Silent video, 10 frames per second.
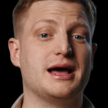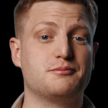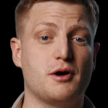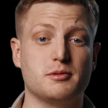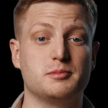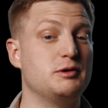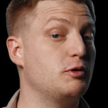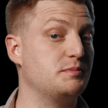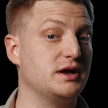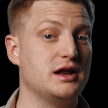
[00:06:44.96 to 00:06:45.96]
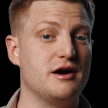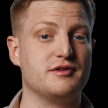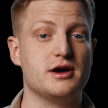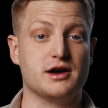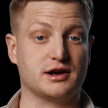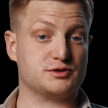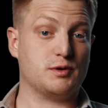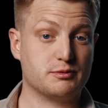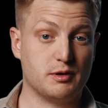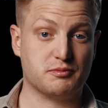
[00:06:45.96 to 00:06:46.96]
But that probably won't be enough,
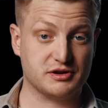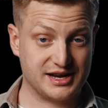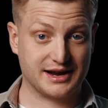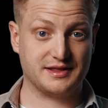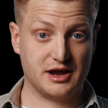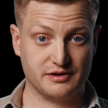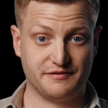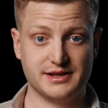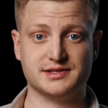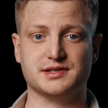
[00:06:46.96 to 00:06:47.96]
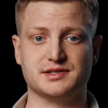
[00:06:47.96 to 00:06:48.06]
because what will protect the air defense